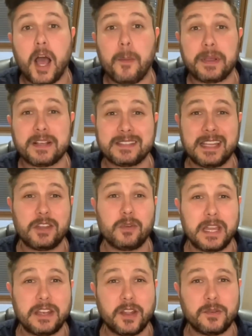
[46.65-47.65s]
because then you'll
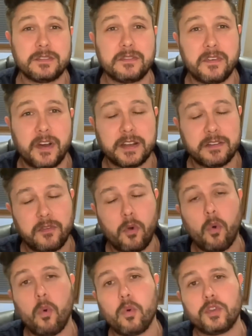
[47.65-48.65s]
get notified of
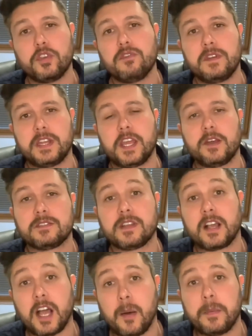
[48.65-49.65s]
all new videos that
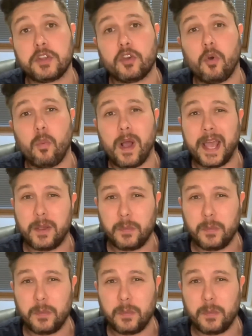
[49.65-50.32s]
are coming your way.